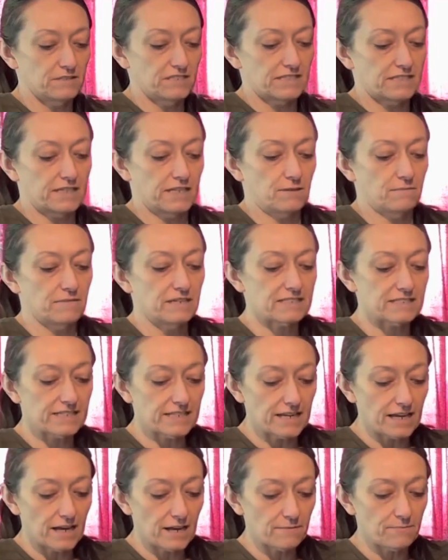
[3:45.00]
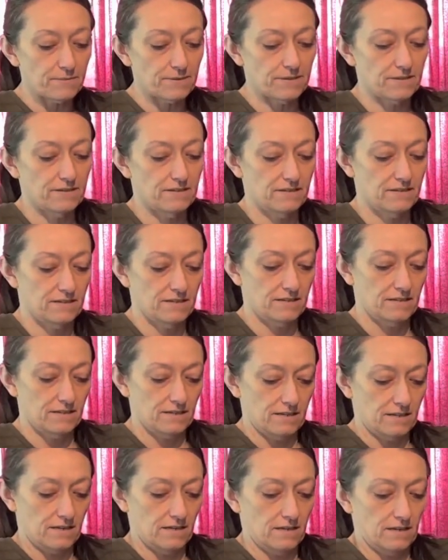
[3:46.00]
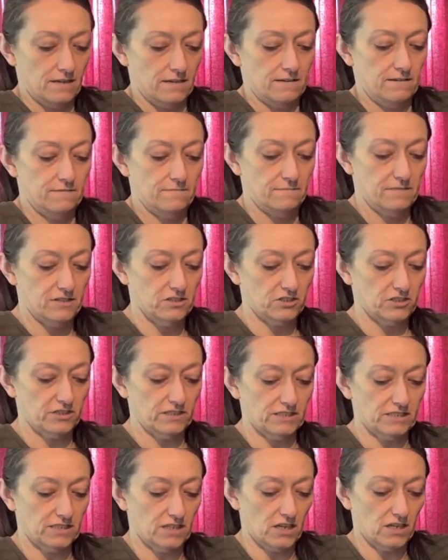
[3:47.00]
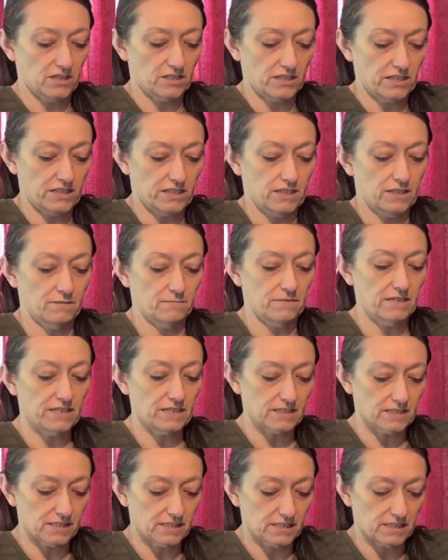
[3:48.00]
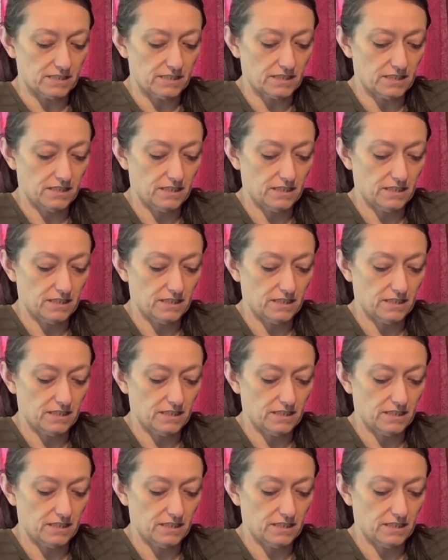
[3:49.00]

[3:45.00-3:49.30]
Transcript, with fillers: just going to mix it up. Make sure it's all good and mixed.